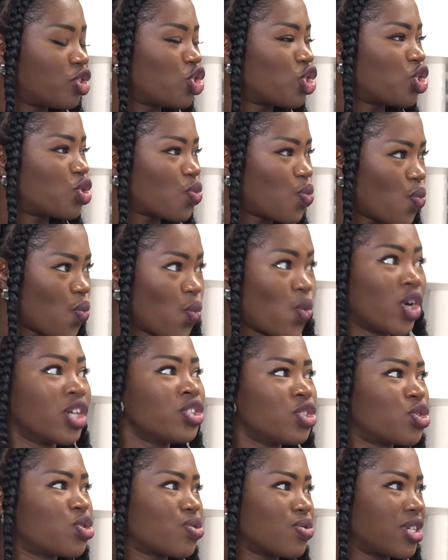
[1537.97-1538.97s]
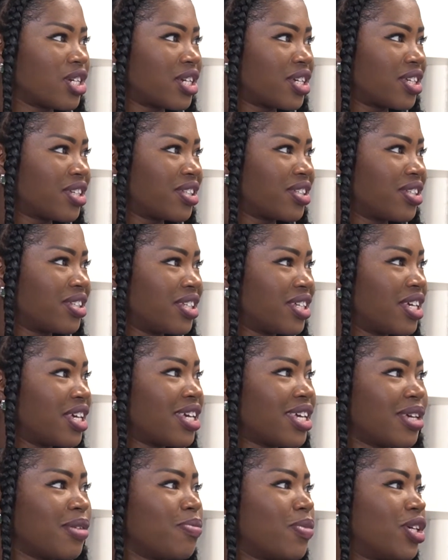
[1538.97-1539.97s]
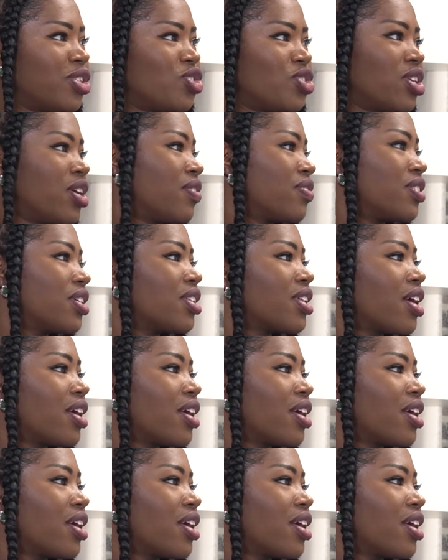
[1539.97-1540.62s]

Just one trick. Imagine after